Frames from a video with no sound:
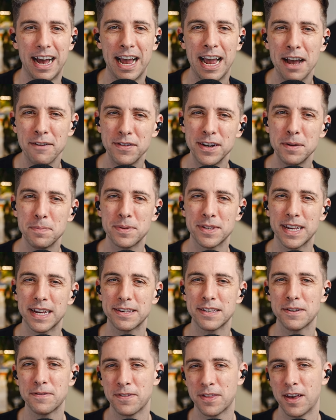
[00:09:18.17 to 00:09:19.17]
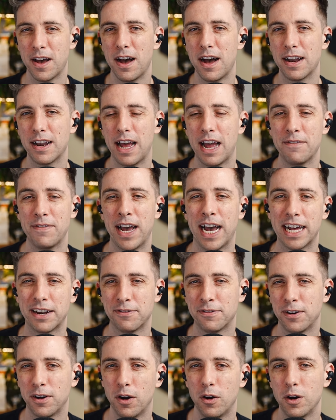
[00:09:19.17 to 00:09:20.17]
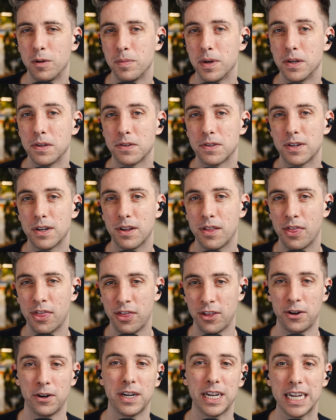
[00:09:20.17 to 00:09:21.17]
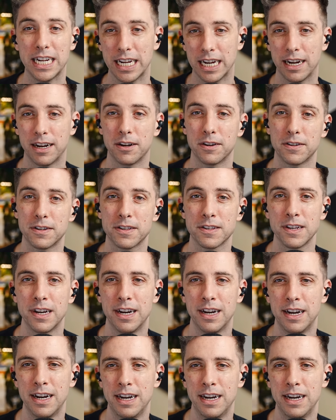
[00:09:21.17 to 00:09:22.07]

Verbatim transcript: I have an obsessive thought I've had for almost 30 years.